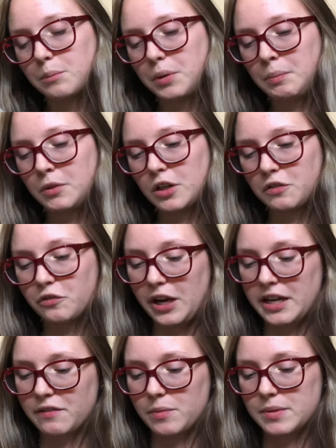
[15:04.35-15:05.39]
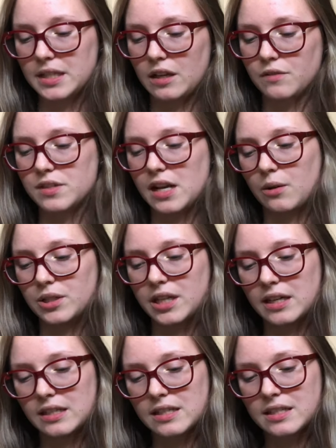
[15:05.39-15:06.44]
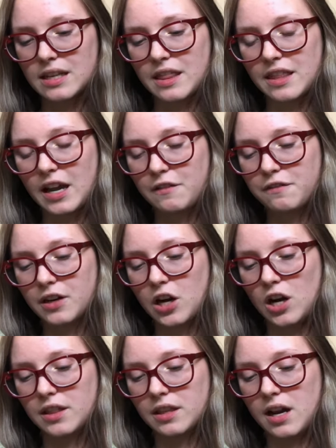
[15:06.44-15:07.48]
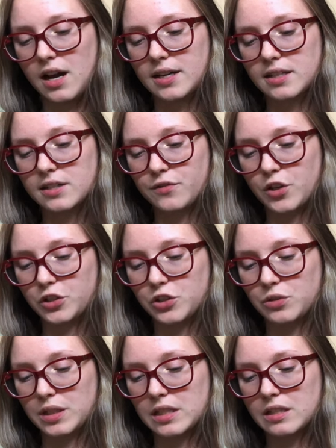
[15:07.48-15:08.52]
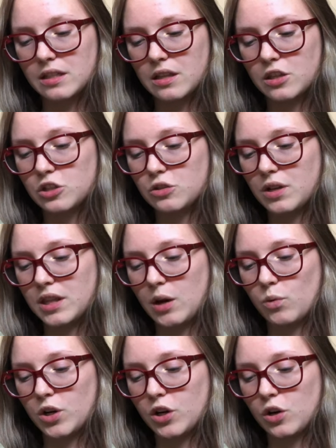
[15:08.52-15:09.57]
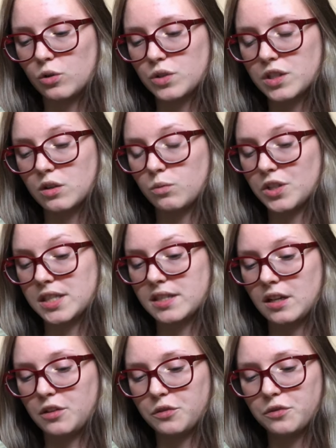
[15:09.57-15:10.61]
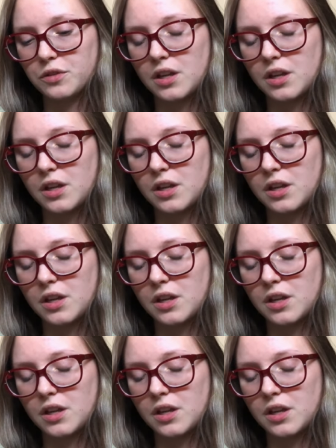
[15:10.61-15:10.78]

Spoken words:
People are afraid of themselves nowadays. They have forgotten the highest of all duties, the duty that one owes to oneself.